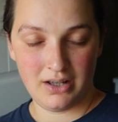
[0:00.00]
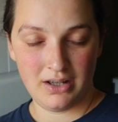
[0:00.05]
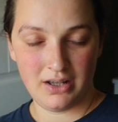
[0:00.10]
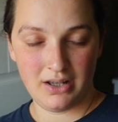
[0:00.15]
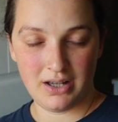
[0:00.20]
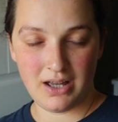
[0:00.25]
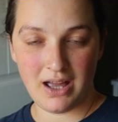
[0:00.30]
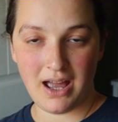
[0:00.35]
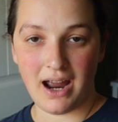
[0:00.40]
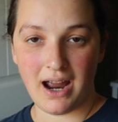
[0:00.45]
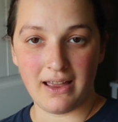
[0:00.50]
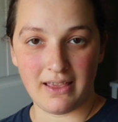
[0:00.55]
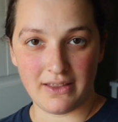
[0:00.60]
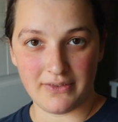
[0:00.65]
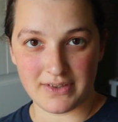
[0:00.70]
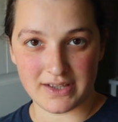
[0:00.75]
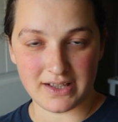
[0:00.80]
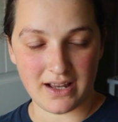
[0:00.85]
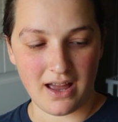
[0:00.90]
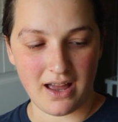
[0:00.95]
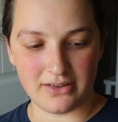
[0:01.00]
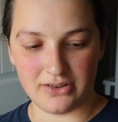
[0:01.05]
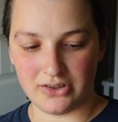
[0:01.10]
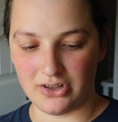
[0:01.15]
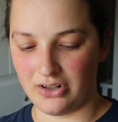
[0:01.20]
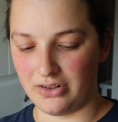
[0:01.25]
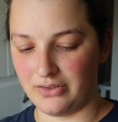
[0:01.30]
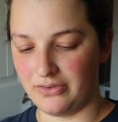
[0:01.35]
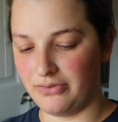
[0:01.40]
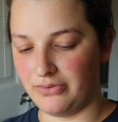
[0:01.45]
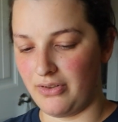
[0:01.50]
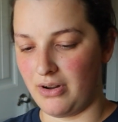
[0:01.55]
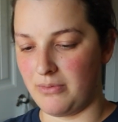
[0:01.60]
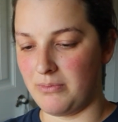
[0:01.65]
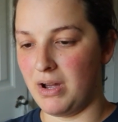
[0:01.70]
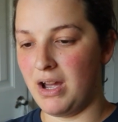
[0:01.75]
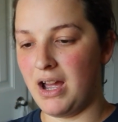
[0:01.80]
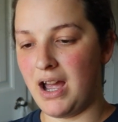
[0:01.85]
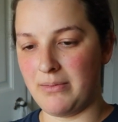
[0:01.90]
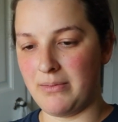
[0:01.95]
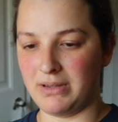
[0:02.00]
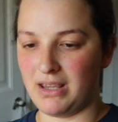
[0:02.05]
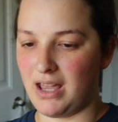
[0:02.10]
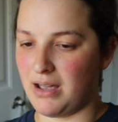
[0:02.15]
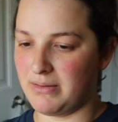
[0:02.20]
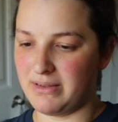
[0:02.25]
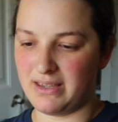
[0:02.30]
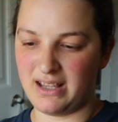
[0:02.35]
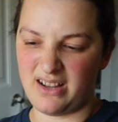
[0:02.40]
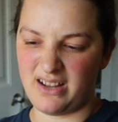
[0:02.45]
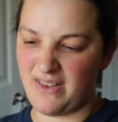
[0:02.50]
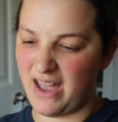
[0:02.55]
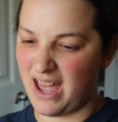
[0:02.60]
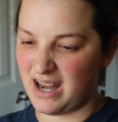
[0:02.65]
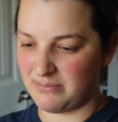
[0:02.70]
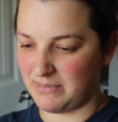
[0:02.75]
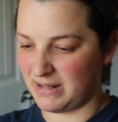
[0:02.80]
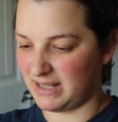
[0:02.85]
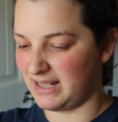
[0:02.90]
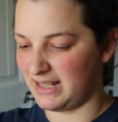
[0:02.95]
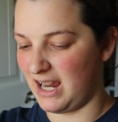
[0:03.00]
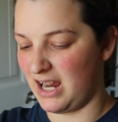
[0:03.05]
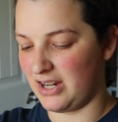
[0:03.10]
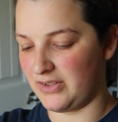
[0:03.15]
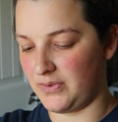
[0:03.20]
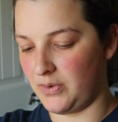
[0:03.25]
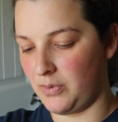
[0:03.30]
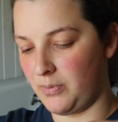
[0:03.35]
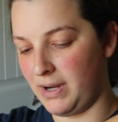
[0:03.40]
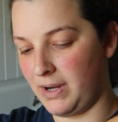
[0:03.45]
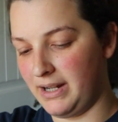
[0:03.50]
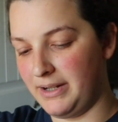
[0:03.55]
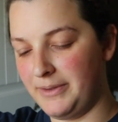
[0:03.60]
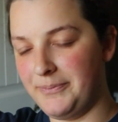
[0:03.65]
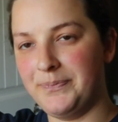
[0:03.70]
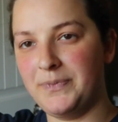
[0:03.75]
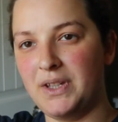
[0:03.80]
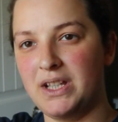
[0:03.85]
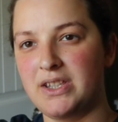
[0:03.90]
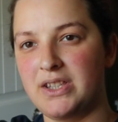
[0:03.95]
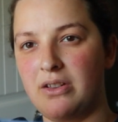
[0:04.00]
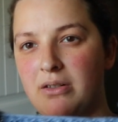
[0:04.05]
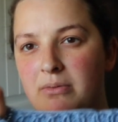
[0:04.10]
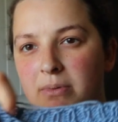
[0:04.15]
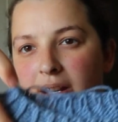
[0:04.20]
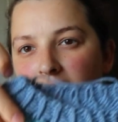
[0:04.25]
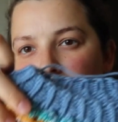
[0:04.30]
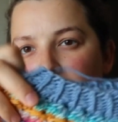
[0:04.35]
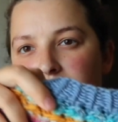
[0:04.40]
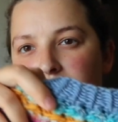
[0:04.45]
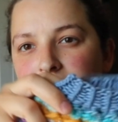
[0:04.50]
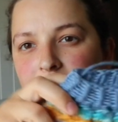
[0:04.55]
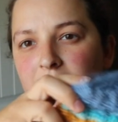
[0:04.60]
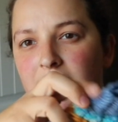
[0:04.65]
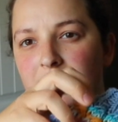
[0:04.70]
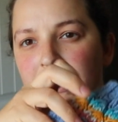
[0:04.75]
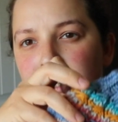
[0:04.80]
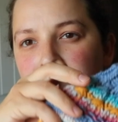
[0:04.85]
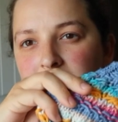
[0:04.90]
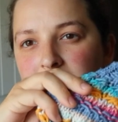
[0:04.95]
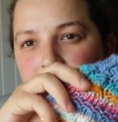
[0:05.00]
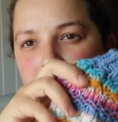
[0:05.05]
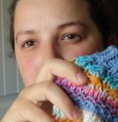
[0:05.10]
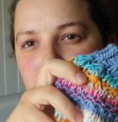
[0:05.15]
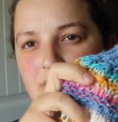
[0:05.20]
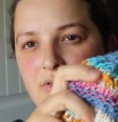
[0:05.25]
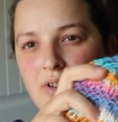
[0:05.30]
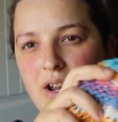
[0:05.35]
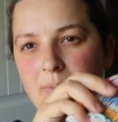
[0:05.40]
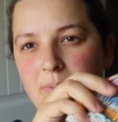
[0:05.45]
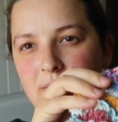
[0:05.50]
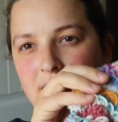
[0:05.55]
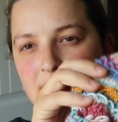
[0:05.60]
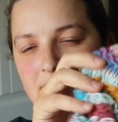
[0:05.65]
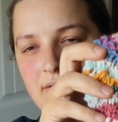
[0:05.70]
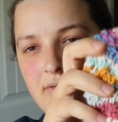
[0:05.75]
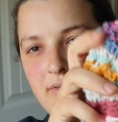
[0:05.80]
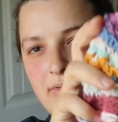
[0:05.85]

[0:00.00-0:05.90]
I love this cotton yarn from Hobby Lobby that I've had in my stash for a while, and so I made a very scrappy,